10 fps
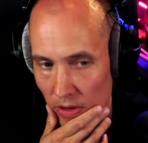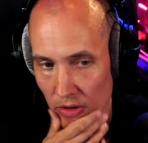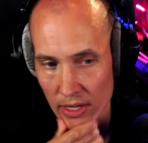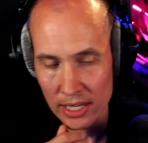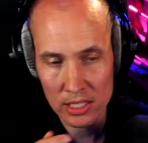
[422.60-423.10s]

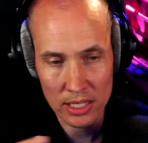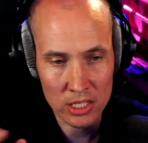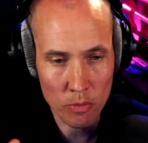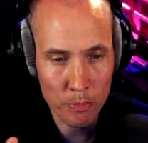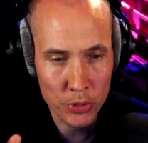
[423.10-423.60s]
it's
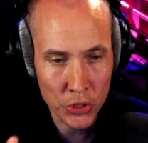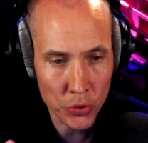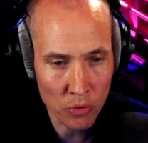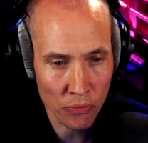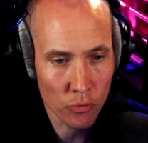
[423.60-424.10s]
a
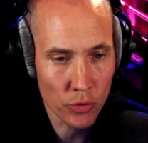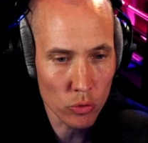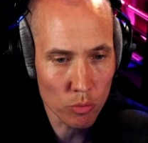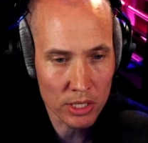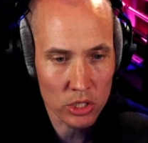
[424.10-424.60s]
beautiful
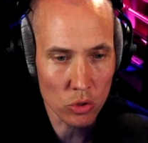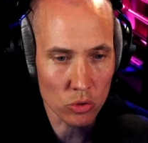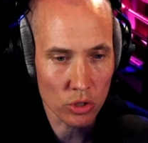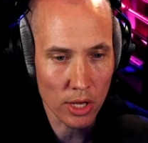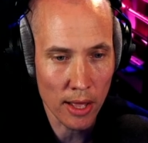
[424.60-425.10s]
room. It's
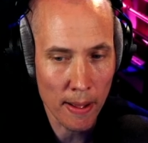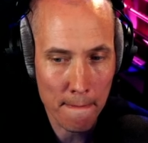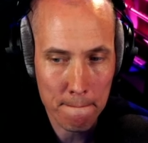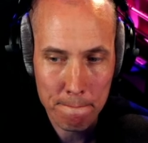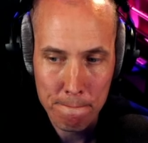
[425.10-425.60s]
not
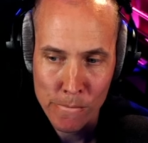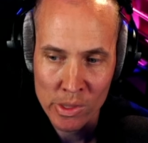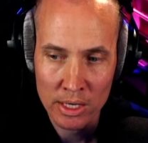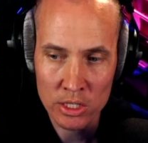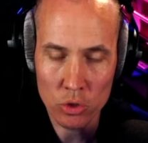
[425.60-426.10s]

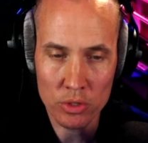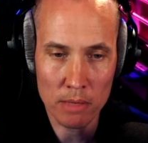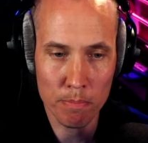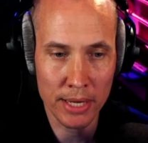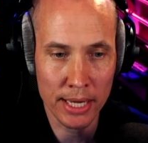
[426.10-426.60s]

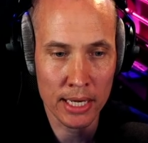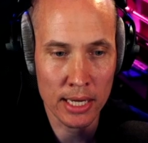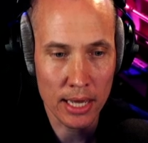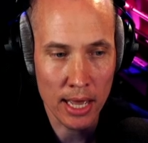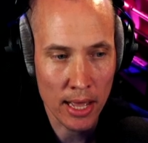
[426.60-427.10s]
that
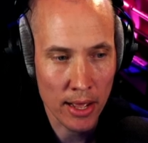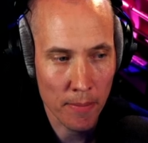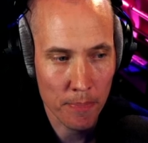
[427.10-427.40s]
big Windhurst